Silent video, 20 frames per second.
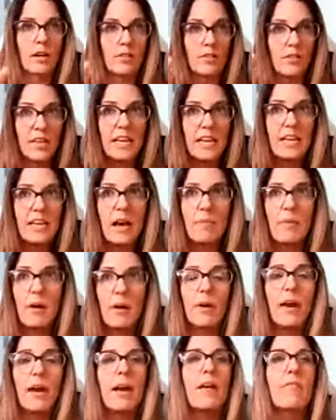think about
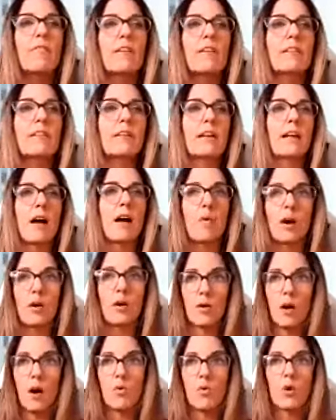everything, about
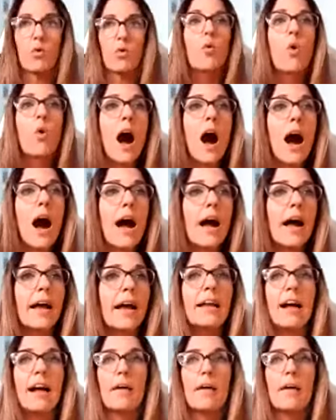our why,